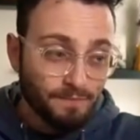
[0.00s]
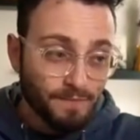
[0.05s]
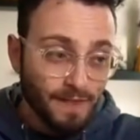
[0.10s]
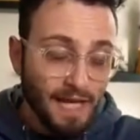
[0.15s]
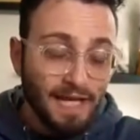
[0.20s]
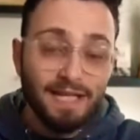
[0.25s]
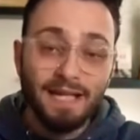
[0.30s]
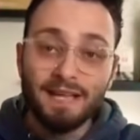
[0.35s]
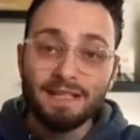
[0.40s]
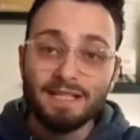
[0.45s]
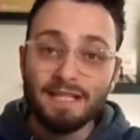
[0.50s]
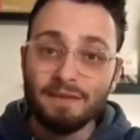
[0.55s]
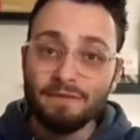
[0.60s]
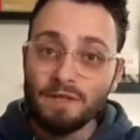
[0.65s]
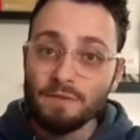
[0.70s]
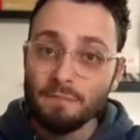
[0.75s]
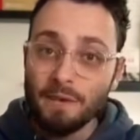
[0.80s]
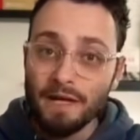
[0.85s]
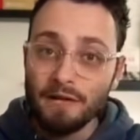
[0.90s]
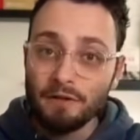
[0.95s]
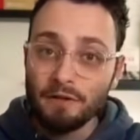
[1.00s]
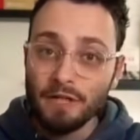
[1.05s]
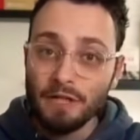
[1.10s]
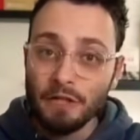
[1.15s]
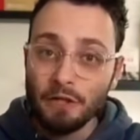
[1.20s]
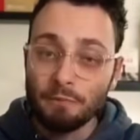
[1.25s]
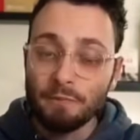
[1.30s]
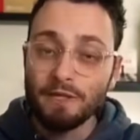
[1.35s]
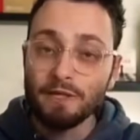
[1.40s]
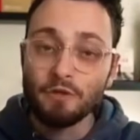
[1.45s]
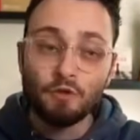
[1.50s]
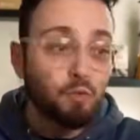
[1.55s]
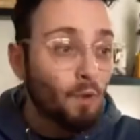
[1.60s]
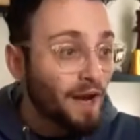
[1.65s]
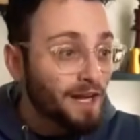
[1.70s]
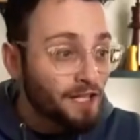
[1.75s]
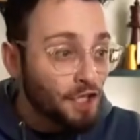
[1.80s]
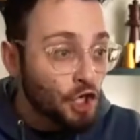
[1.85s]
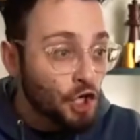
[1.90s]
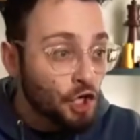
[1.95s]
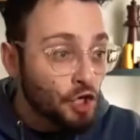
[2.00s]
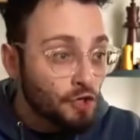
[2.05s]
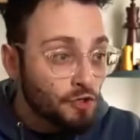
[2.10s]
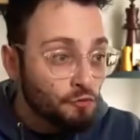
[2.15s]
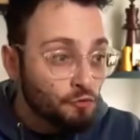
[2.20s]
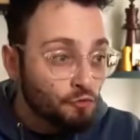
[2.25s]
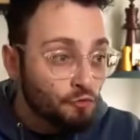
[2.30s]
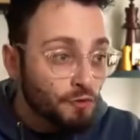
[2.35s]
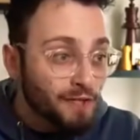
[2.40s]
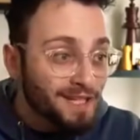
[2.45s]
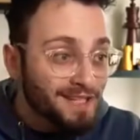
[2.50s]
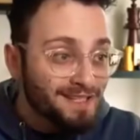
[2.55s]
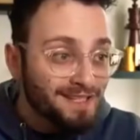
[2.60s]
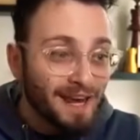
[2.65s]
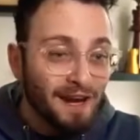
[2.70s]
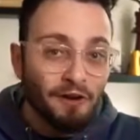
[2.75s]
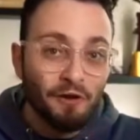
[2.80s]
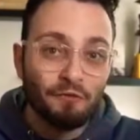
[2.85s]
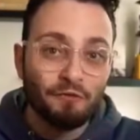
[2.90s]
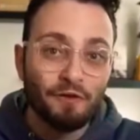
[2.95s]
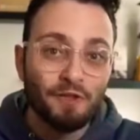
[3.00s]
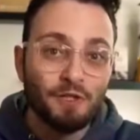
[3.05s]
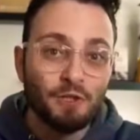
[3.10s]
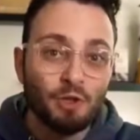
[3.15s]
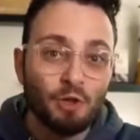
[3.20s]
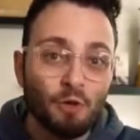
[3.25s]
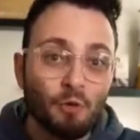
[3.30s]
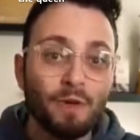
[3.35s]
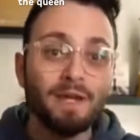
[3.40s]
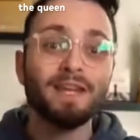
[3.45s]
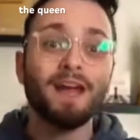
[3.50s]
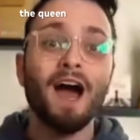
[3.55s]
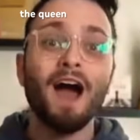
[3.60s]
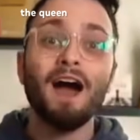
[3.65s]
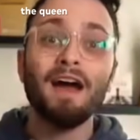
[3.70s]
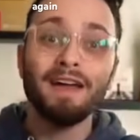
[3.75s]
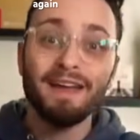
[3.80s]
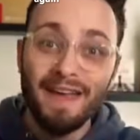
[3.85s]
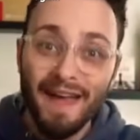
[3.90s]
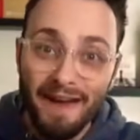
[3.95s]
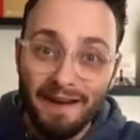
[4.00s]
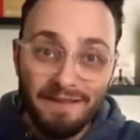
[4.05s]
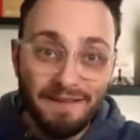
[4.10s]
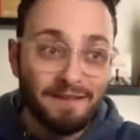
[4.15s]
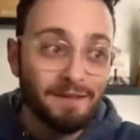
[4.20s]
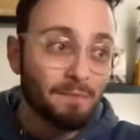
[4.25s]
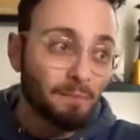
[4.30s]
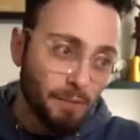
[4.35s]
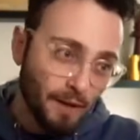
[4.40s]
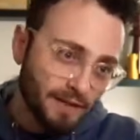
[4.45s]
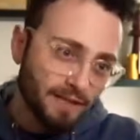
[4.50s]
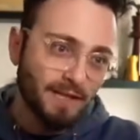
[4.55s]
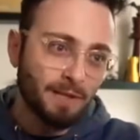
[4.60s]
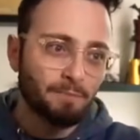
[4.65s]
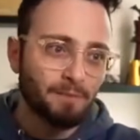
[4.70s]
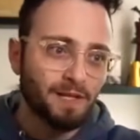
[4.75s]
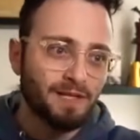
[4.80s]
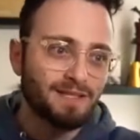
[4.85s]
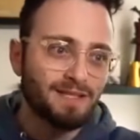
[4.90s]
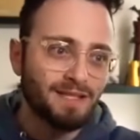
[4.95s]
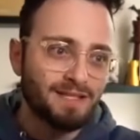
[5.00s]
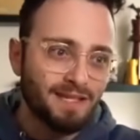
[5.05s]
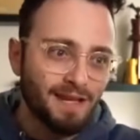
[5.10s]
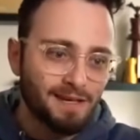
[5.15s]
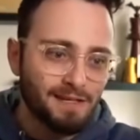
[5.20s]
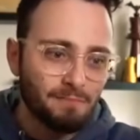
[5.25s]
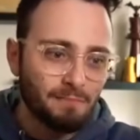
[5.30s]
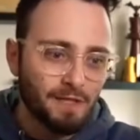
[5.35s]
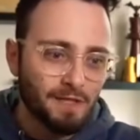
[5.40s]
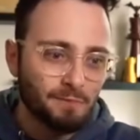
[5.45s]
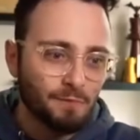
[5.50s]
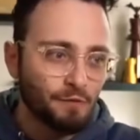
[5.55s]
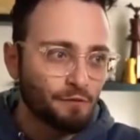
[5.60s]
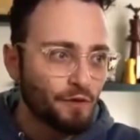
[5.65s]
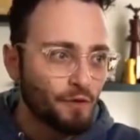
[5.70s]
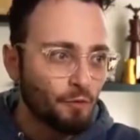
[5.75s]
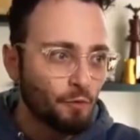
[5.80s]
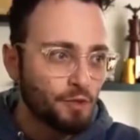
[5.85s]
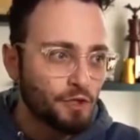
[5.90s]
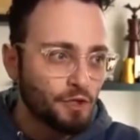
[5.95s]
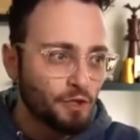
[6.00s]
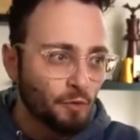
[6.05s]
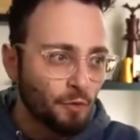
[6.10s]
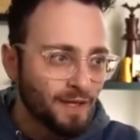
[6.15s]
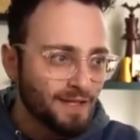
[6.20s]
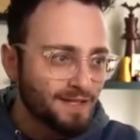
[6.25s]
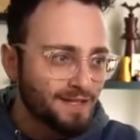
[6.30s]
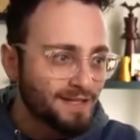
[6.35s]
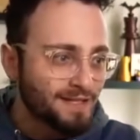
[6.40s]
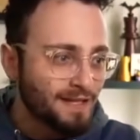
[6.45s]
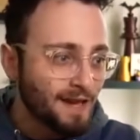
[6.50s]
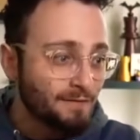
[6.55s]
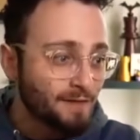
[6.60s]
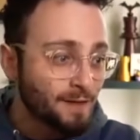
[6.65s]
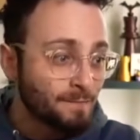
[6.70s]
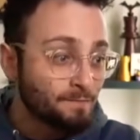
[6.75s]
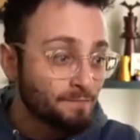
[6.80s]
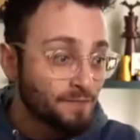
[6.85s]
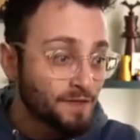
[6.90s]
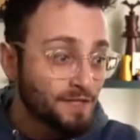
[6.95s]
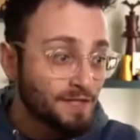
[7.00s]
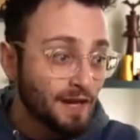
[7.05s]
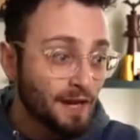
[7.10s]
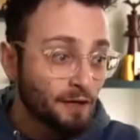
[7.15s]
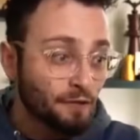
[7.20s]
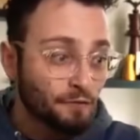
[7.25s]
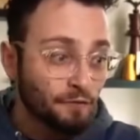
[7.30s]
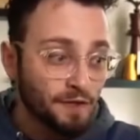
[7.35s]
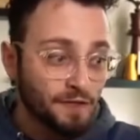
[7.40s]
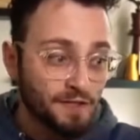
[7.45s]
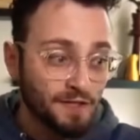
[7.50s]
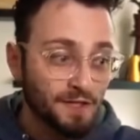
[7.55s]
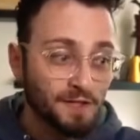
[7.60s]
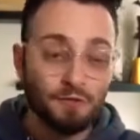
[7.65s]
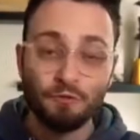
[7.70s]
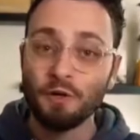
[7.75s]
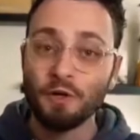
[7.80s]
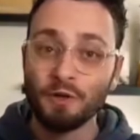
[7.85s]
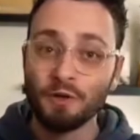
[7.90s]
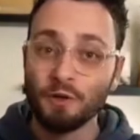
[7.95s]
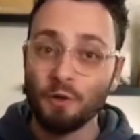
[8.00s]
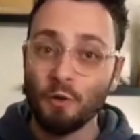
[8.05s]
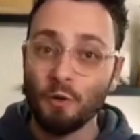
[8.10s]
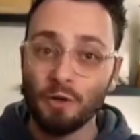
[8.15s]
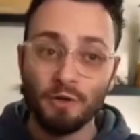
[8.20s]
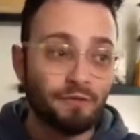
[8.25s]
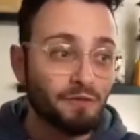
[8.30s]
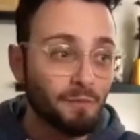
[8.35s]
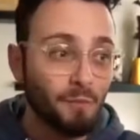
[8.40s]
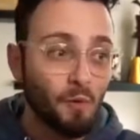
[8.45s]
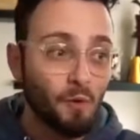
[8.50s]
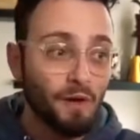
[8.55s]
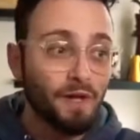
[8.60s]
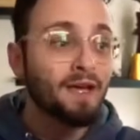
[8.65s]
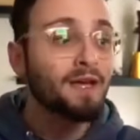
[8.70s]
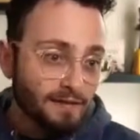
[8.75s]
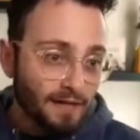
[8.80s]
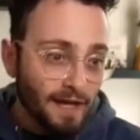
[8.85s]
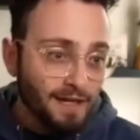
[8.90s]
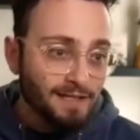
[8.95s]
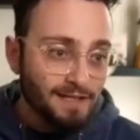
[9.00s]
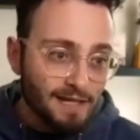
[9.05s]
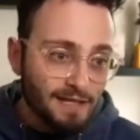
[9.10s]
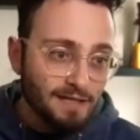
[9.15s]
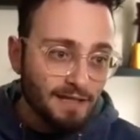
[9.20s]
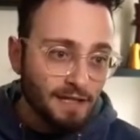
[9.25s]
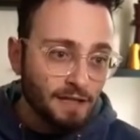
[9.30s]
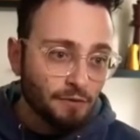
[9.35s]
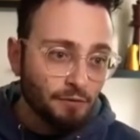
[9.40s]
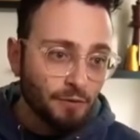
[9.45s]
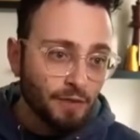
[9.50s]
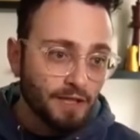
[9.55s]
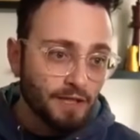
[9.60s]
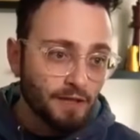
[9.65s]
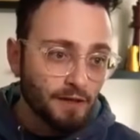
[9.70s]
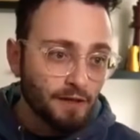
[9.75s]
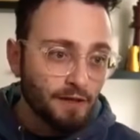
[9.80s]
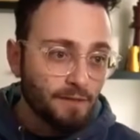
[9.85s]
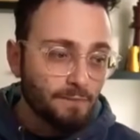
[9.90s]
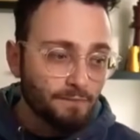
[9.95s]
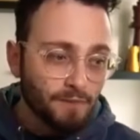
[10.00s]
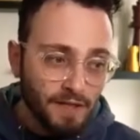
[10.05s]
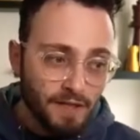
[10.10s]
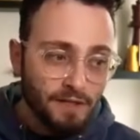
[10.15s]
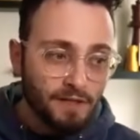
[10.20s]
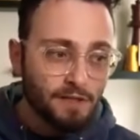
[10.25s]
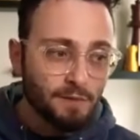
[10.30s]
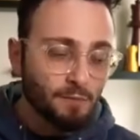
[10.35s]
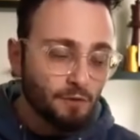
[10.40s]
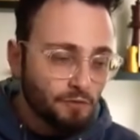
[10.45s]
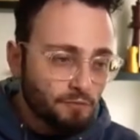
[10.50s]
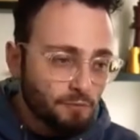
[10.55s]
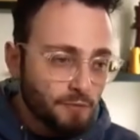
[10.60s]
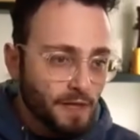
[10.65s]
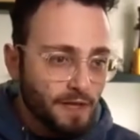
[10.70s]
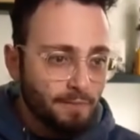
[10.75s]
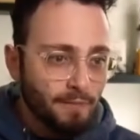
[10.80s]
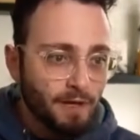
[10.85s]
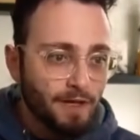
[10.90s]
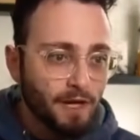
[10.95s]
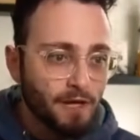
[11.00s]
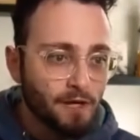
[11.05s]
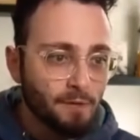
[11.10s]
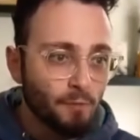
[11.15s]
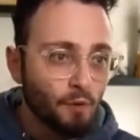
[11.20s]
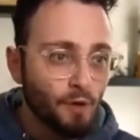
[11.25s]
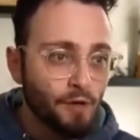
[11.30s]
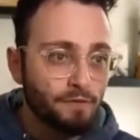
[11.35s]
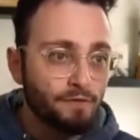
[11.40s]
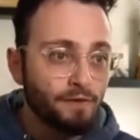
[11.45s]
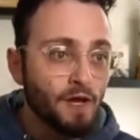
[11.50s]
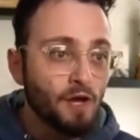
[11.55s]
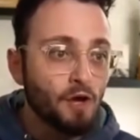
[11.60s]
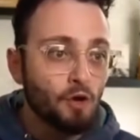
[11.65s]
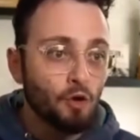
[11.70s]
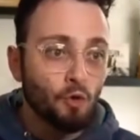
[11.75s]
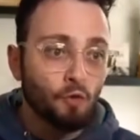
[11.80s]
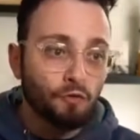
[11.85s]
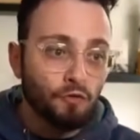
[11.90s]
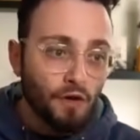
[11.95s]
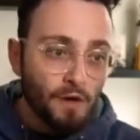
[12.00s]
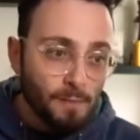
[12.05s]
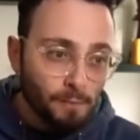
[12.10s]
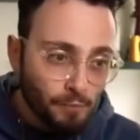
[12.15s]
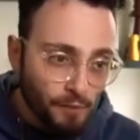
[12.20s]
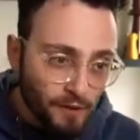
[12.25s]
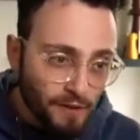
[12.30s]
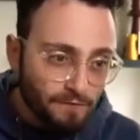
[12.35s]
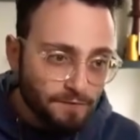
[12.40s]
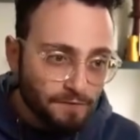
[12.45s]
It gets even better here because white could re-sacrifice the queen again, but he plays the second best move, which is queen c7, sacrificing his rook in the corner of the board. Knight takes e3 here is the move played by Yakoboyev, who for a brief